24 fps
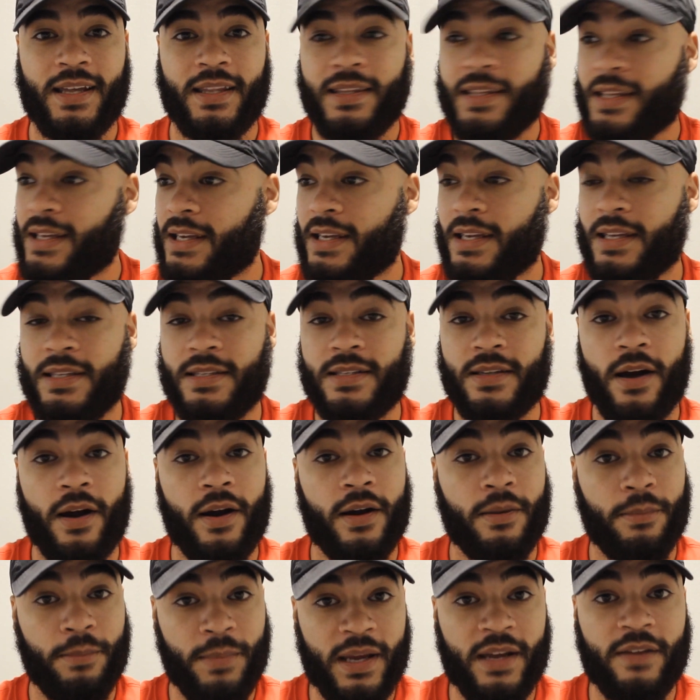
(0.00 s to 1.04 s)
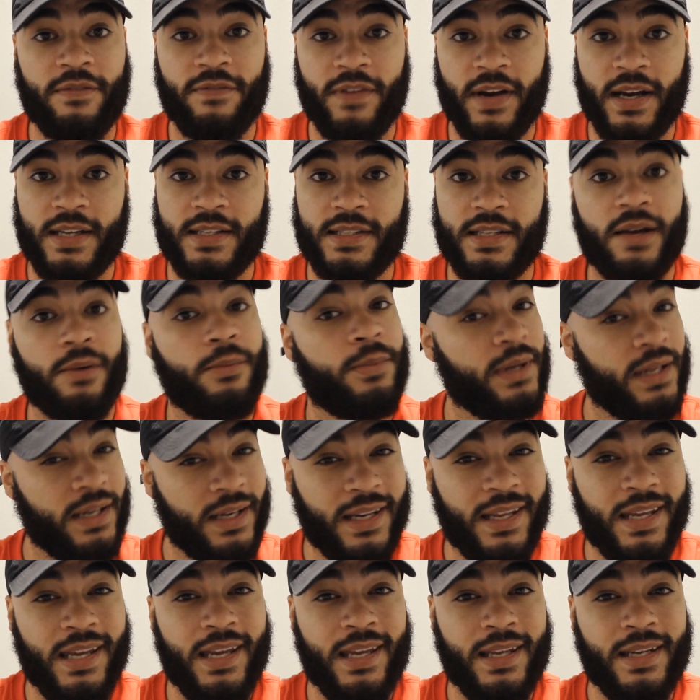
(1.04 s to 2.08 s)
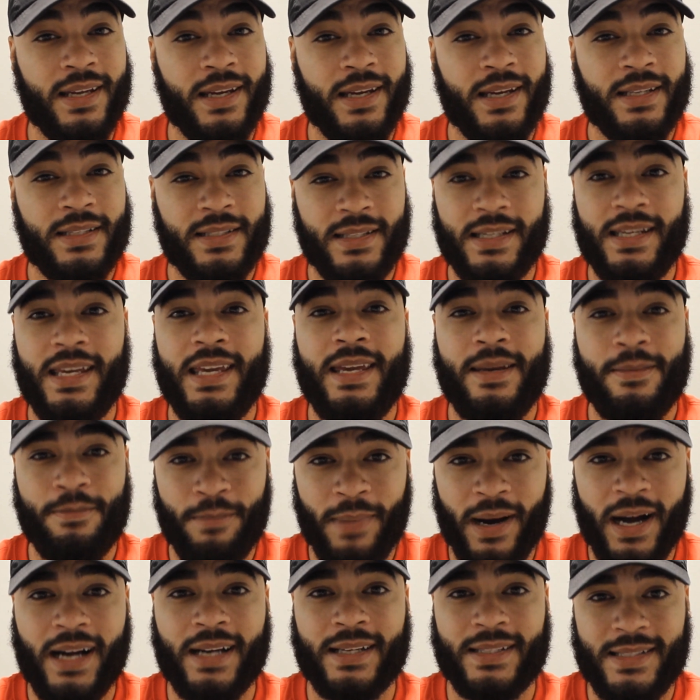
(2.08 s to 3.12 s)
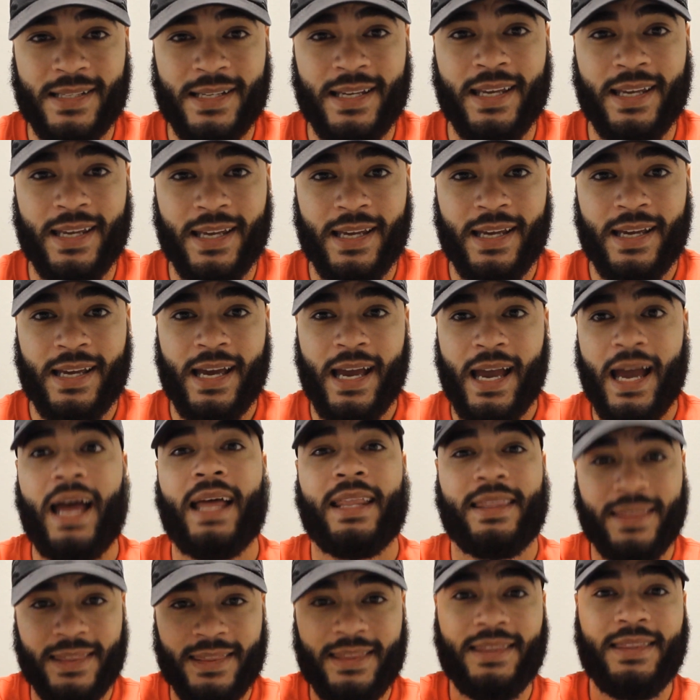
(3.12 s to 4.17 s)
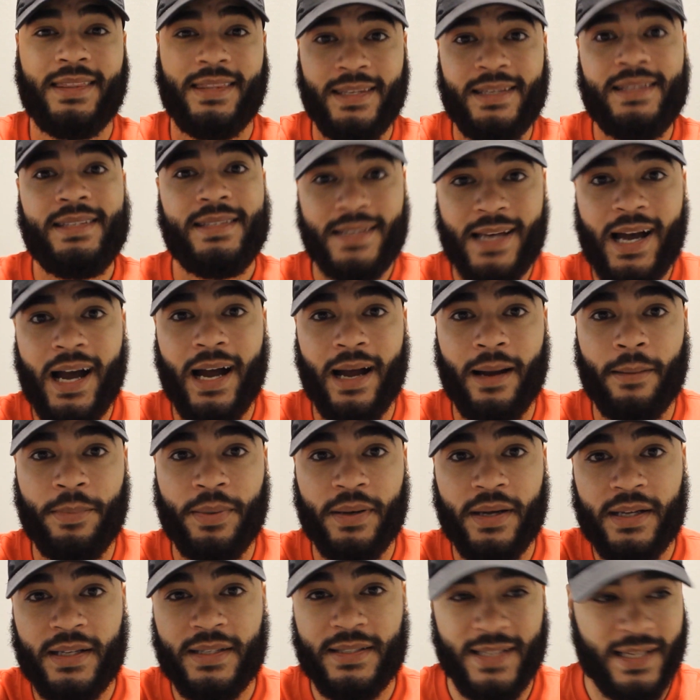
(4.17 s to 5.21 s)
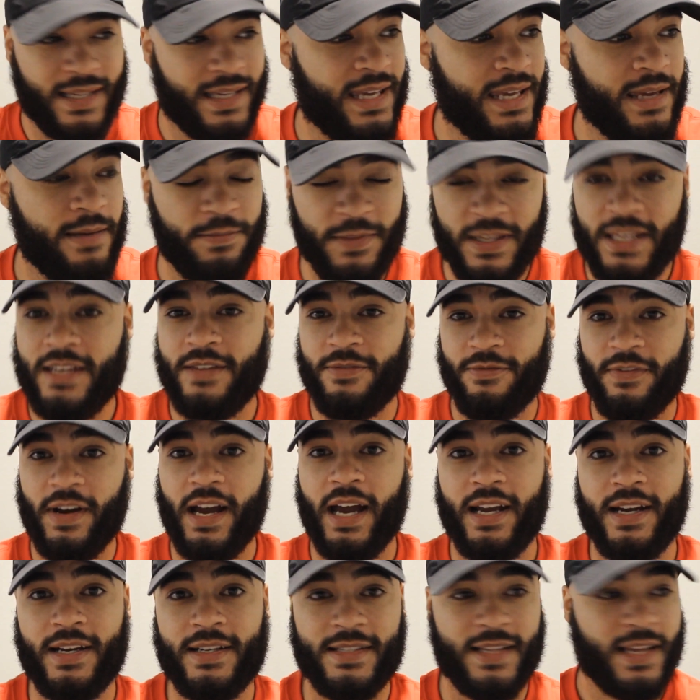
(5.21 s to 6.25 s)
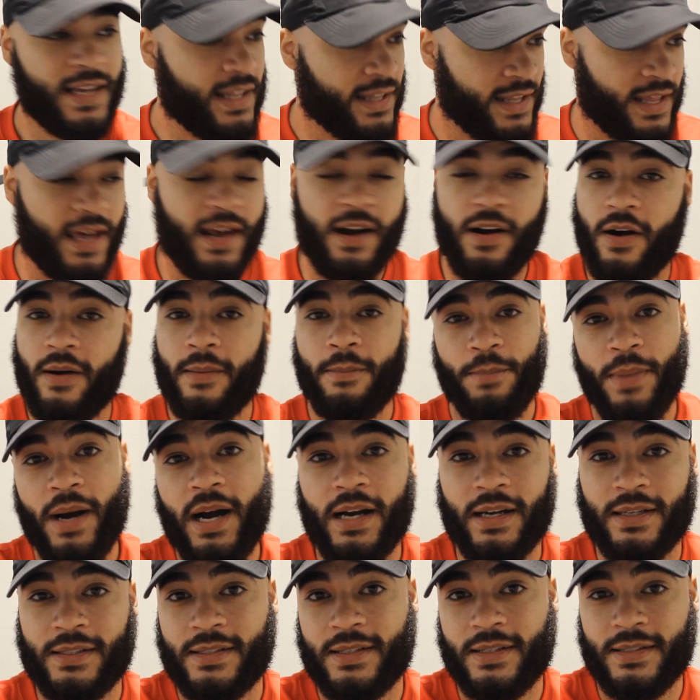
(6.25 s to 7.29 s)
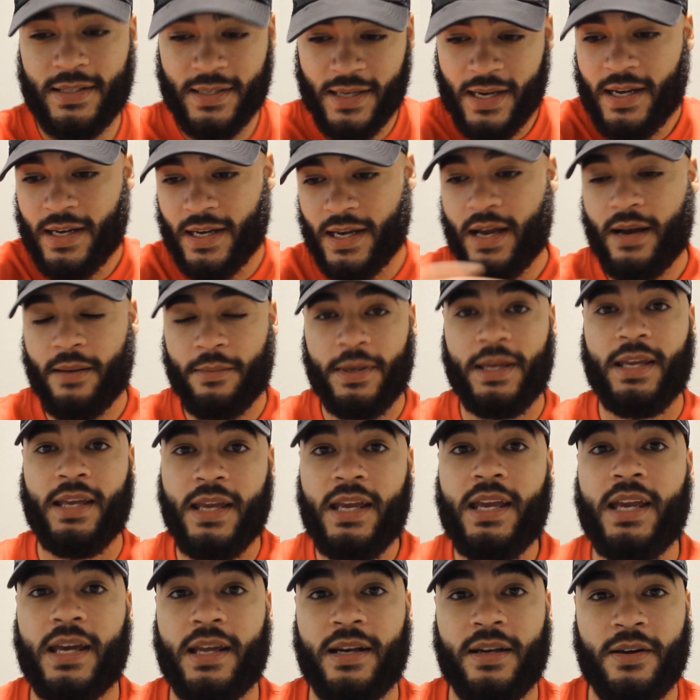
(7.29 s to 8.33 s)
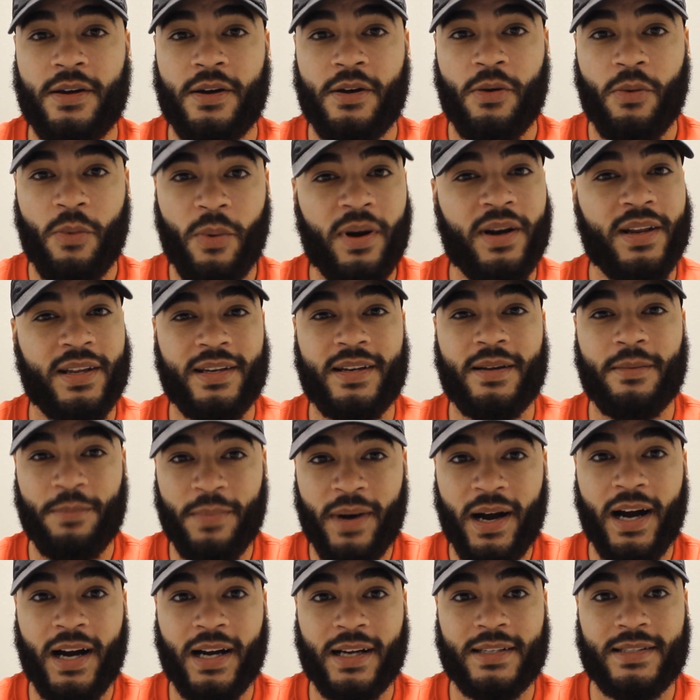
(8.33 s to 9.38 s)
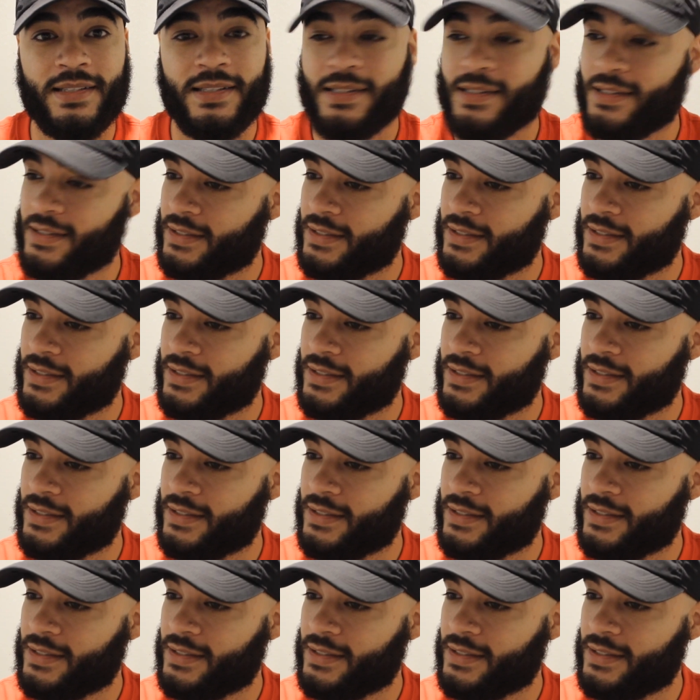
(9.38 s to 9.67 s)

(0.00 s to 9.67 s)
These are the big fights that we need to keep boxing at the top. To keep these fighters that aren't boxers coming in wanting to box.